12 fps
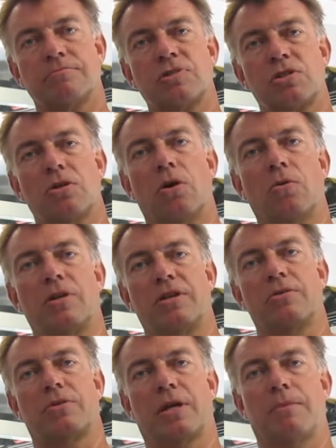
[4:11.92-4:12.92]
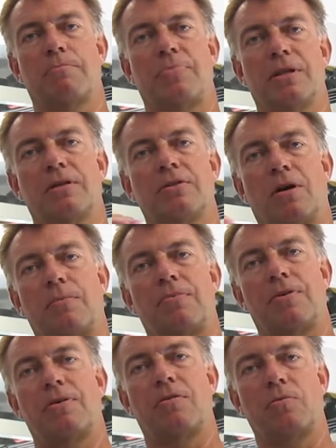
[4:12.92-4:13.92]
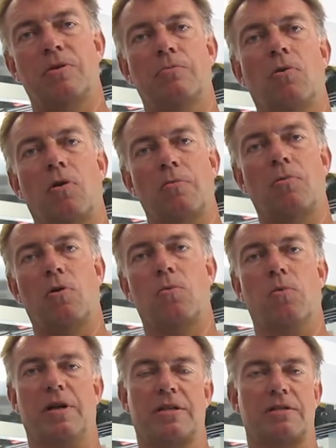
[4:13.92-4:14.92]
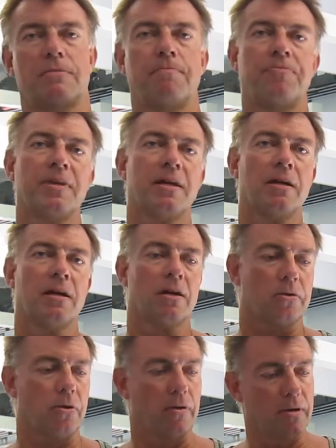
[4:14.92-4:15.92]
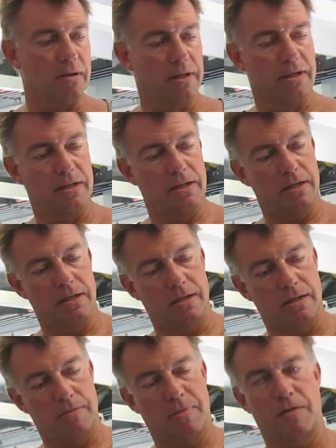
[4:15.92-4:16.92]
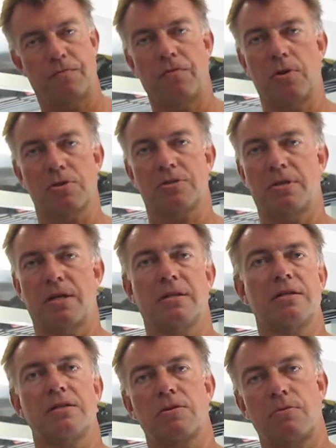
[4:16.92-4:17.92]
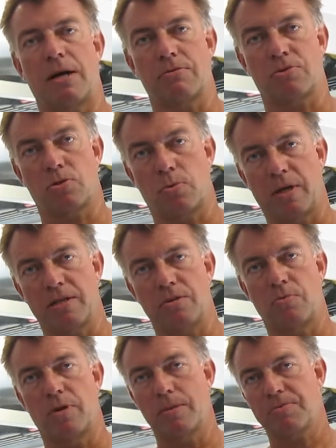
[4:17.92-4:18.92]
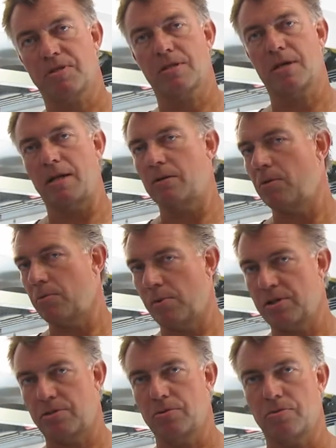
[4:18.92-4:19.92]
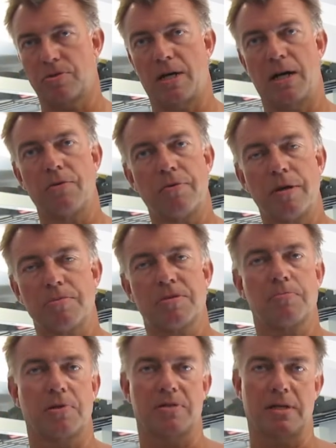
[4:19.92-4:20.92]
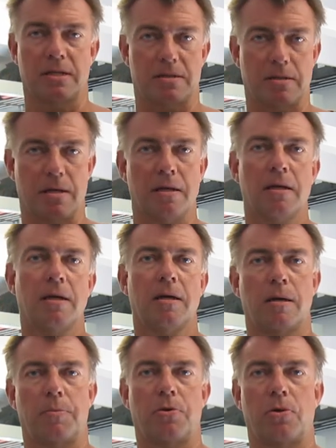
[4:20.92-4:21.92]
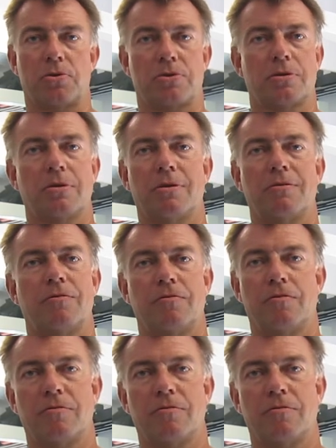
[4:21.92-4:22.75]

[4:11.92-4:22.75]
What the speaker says: slowly you can build up with more and more weight. Currently, my first set is around 20 reps. I always use high reps, but that's a personal